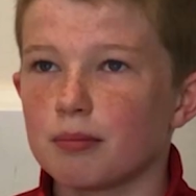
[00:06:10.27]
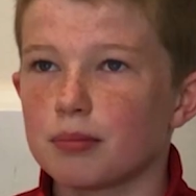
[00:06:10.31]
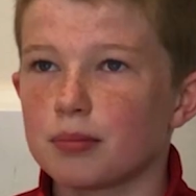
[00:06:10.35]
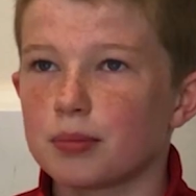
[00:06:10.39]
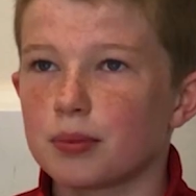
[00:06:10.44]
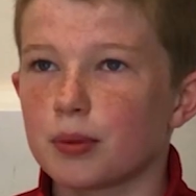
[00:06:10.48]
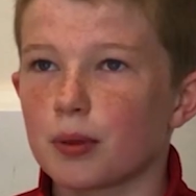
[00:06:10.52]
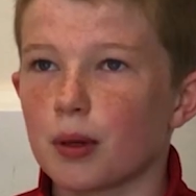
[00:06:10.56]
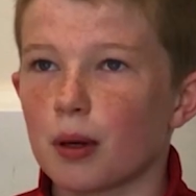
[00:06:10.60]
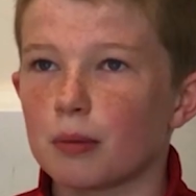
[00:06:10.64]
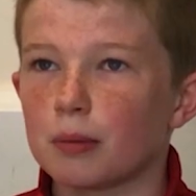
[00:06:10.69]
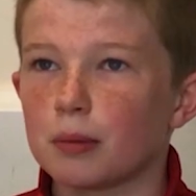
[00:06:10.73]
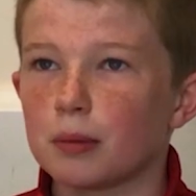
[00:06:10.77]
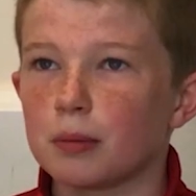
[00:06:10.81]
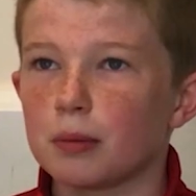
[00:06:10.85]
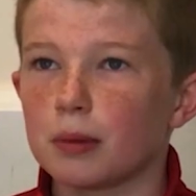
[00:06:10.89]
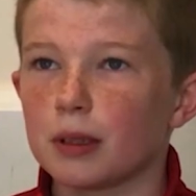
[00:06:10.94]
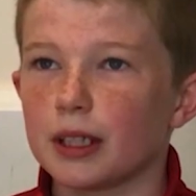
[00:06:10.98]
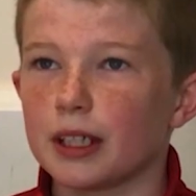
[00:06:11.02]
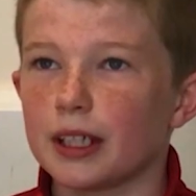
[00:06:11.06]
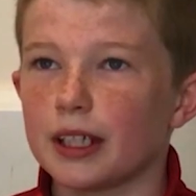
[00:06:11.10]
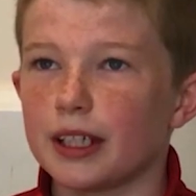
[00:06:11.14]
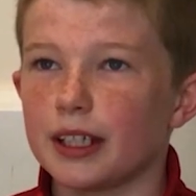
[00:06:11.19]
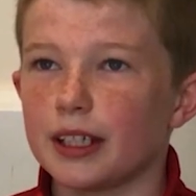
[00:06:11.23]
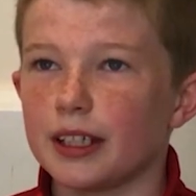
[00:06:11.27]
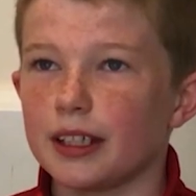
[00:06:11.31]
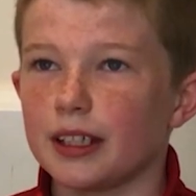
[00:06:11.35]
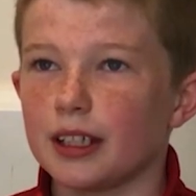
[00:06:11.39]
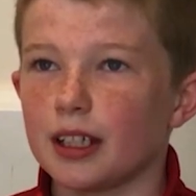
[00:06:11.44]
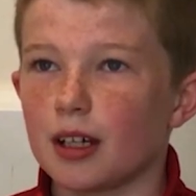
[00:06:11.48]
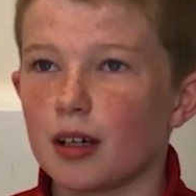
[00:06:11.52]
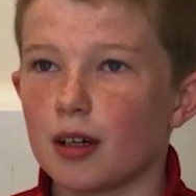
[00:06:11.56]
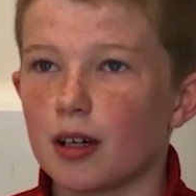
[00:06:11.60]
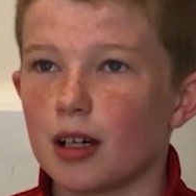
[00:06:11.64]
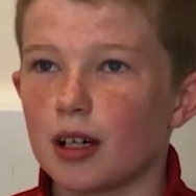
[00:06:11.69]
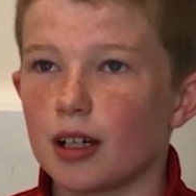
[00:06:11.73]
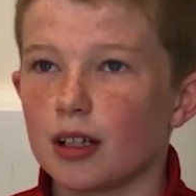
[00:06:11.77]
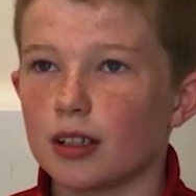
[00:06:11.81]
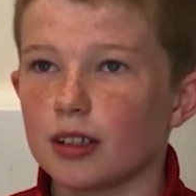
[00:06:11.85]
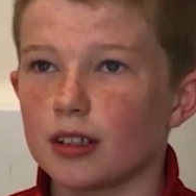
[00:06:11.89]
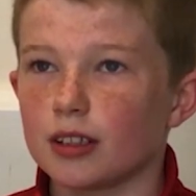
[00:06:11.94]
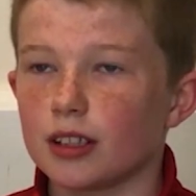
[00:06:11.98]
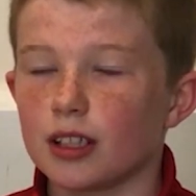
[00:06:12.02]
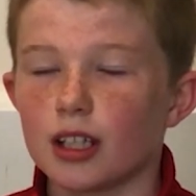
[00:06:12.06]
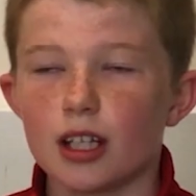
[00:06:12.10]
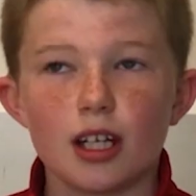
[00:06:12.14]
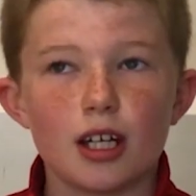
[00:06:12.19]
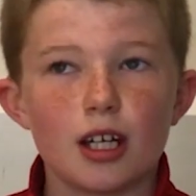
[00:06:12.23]
Probably
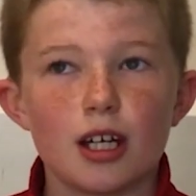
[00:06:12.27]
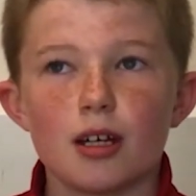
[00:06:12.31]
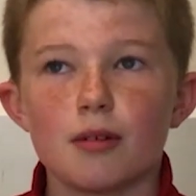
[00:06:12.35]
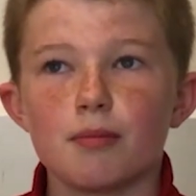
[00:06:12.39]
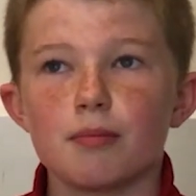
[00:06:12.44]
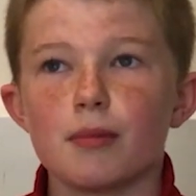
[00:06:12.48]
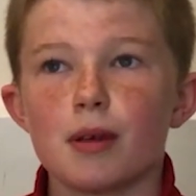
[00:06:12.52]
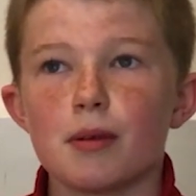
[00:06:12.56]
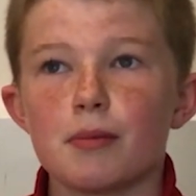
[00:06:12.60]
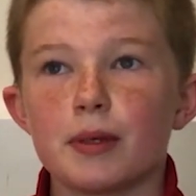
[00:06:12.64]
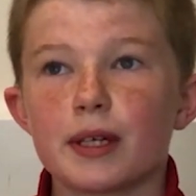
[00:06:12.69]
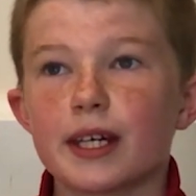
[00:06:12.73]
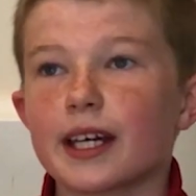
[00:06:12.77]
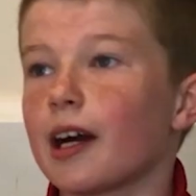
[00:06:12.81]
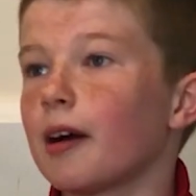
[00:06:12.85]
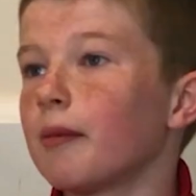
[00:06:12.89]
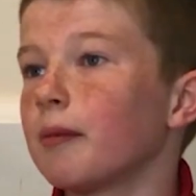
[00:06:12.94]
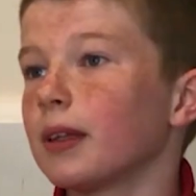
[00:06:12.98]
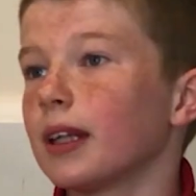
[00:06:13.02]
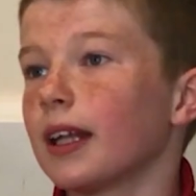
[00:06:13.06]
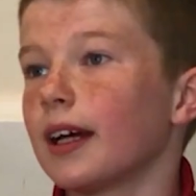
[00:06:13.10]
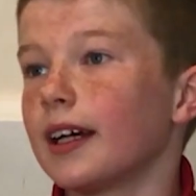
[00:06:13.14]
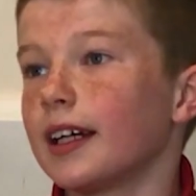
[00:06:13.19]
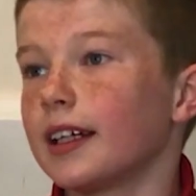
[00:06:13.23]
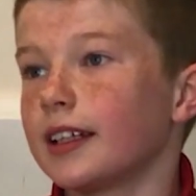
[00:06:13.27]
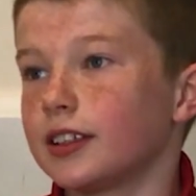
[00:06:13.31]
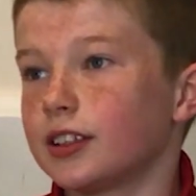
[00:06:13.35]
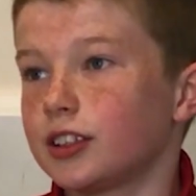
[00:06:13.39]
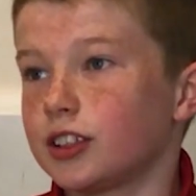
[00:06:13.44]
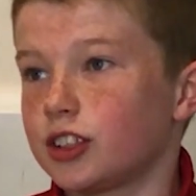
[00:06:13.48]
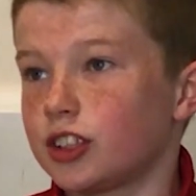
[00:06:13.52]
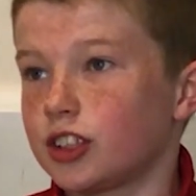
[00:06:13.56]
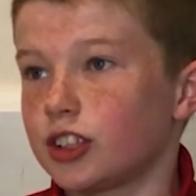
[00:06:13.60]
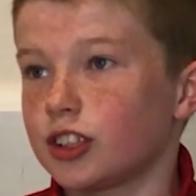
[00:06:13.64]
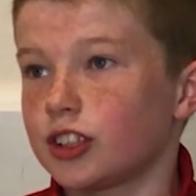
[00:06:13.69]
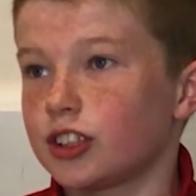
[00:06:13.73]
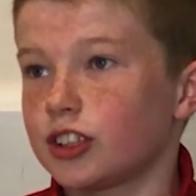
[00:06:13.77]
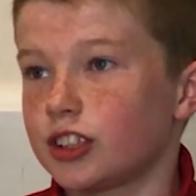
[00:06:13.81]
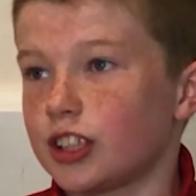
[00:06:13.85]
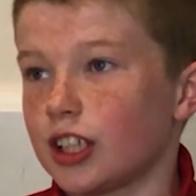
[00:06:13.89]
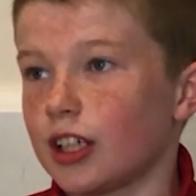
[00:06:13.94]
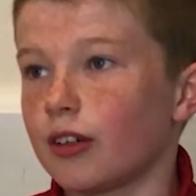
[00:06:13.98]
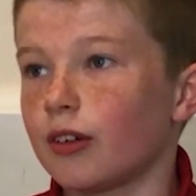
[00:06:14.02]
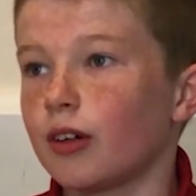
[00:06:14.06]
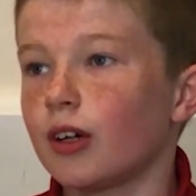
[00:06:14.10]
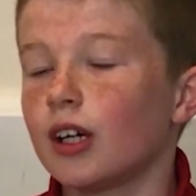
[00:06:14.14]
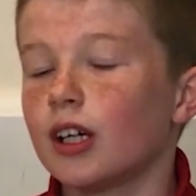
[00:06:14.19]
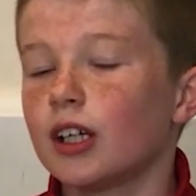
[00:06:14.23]
maybe Camelids
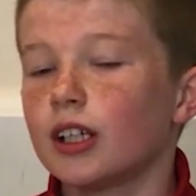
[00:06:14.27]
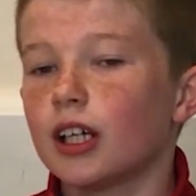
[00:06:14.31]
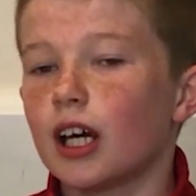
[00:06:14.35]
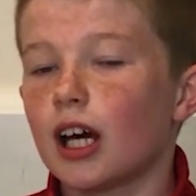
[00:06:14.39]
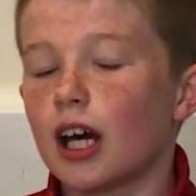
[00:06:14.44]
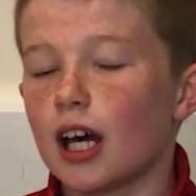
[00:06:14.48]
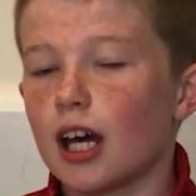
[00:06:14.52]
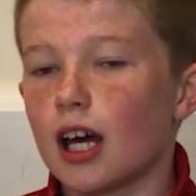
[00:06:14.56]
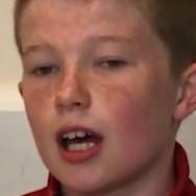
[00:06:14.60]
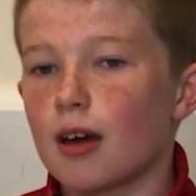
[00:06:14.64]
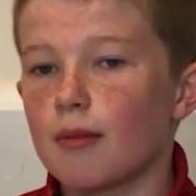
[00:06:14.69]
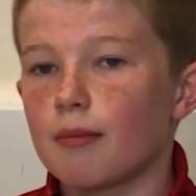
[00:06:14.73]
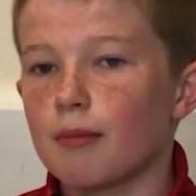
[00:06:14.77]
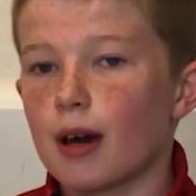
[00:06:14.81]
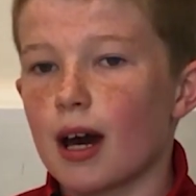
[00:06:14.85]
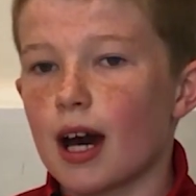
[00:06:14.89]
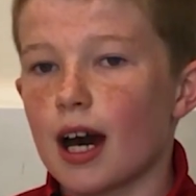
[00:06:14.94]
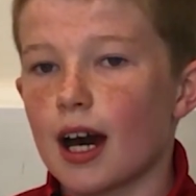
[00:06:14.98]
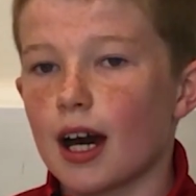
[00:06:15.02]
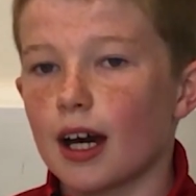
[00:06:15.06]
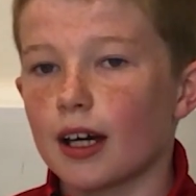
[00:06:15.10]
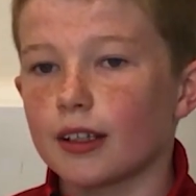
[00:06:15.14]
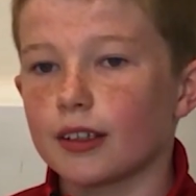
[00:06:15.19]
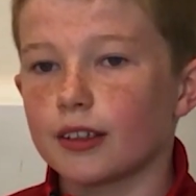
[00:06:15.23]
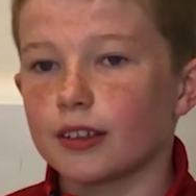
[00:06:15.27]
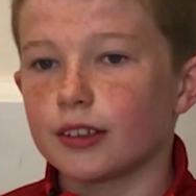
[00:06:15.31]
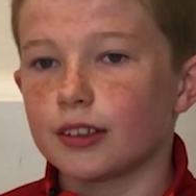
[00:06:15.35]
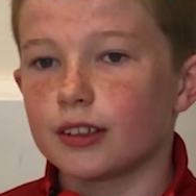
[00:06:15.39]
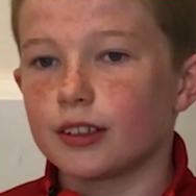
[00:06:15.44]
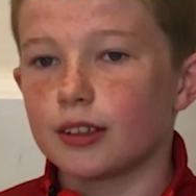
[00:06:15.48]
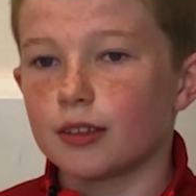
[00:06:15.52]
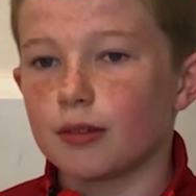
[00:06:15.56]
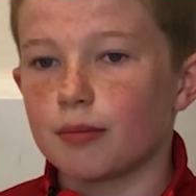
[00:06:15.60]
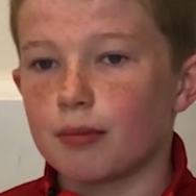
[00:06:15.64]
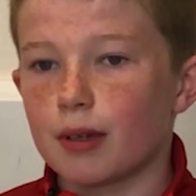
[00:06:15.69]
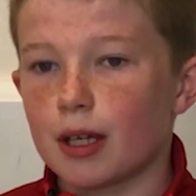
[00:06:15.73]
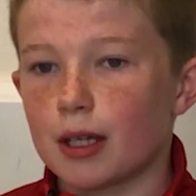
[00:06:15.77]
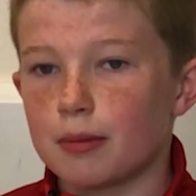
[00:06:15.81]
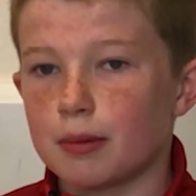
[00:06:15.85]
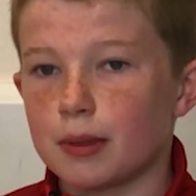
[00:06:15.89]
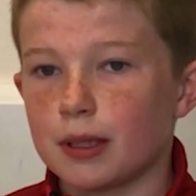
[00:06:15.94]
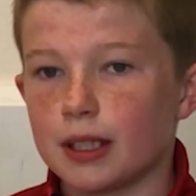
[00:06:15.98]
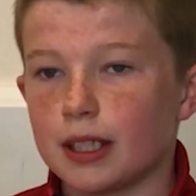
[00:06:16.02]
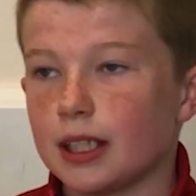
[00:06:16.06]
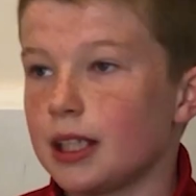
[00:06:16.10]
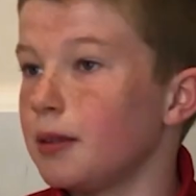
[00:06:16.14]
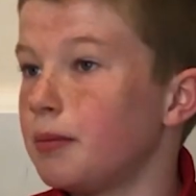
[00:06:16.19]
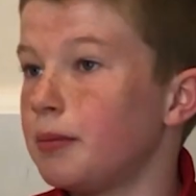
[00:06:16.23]
still, and
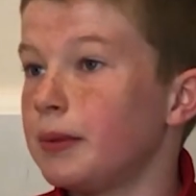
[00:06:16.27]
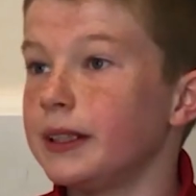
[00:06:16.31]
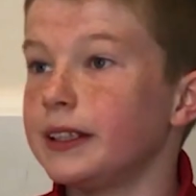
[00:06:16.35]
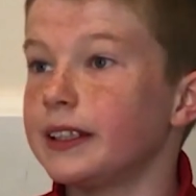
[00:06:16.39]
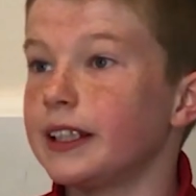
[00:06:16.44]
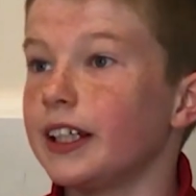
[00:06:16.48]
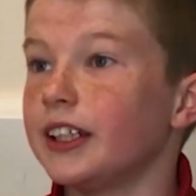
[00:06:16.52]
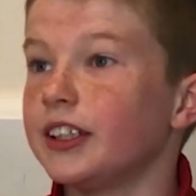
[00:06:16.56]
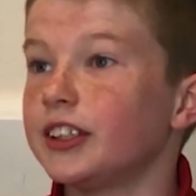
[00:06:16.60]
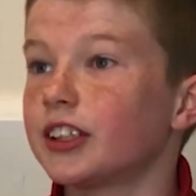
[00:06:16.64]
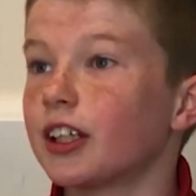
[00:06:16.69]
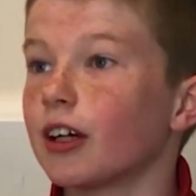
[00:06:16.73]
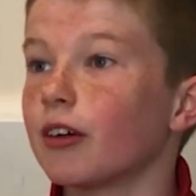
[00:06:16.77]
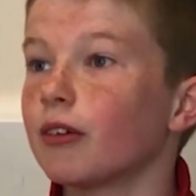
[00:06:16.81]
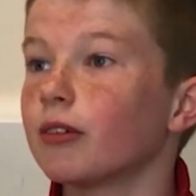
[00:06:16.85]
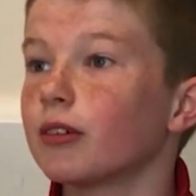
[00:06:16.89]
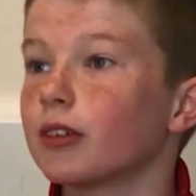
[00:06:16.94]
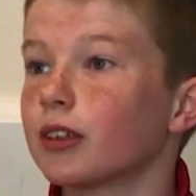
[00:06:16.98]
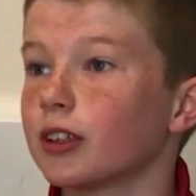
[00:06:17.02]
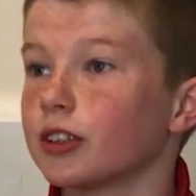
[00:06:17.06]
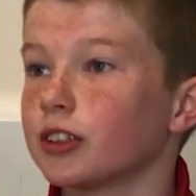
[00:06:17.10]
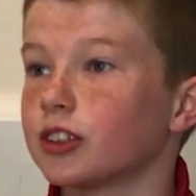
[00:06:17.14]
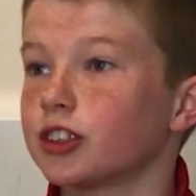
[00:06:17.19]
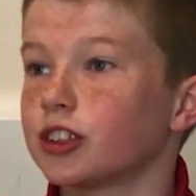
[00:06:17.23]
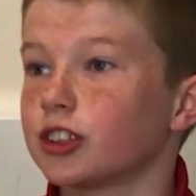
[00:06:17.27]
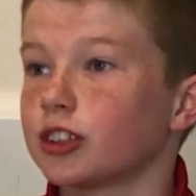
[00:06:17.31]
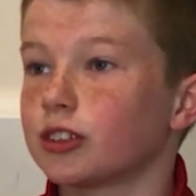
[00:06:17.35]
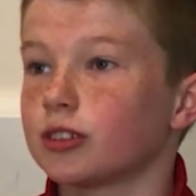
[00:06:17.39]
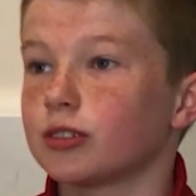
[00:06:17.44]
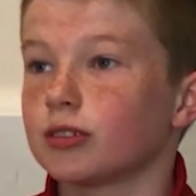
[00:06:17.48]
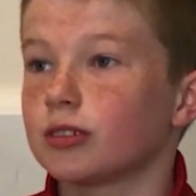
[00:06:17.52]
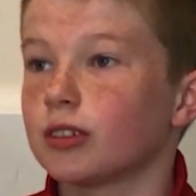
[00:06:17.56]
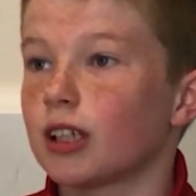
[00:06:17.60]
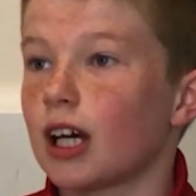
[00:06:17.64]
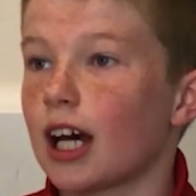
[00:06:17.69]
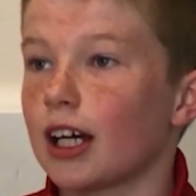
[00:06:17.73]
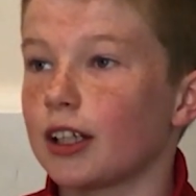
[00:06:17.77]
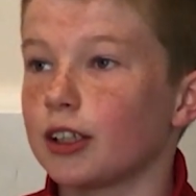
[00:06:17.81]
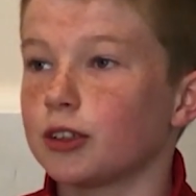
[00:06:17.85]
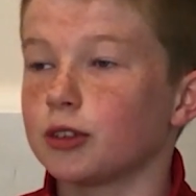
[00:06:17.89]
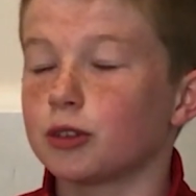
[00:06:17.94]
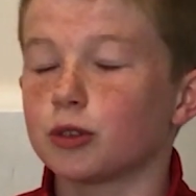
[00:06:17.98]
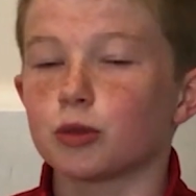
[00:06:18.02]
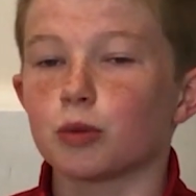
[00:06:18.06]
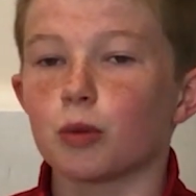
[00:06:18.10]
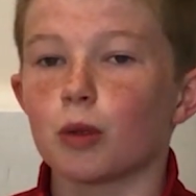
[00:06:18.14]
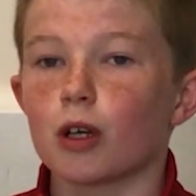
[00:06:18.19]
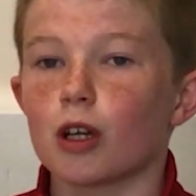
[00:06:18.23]
maybe EPD still, because I
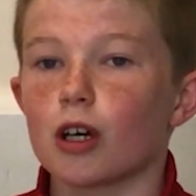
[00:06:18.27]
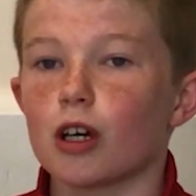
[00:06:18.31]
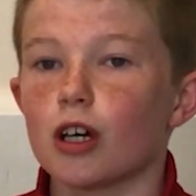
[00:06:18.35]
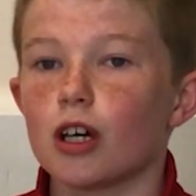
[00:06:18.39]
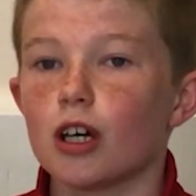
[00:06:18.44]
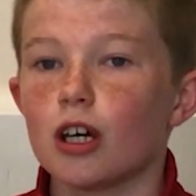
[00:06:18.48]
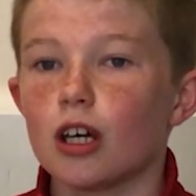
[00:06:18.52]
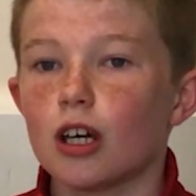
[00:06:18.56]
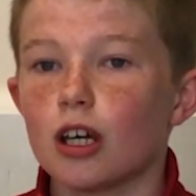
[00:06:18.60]
just want to